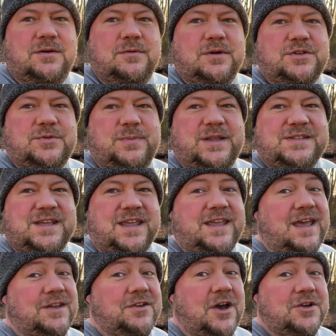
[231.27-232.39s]
which means I
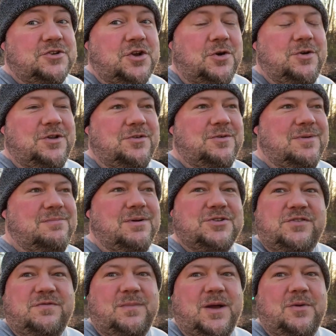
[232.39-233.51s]
cannot show you much
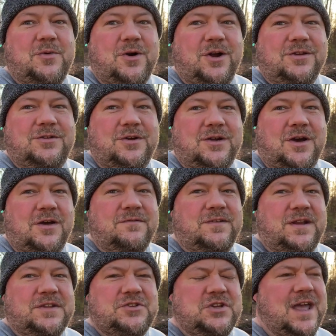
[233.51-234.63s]
of my work due to
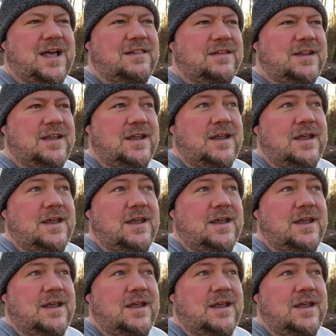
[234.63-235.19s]
confidentiality,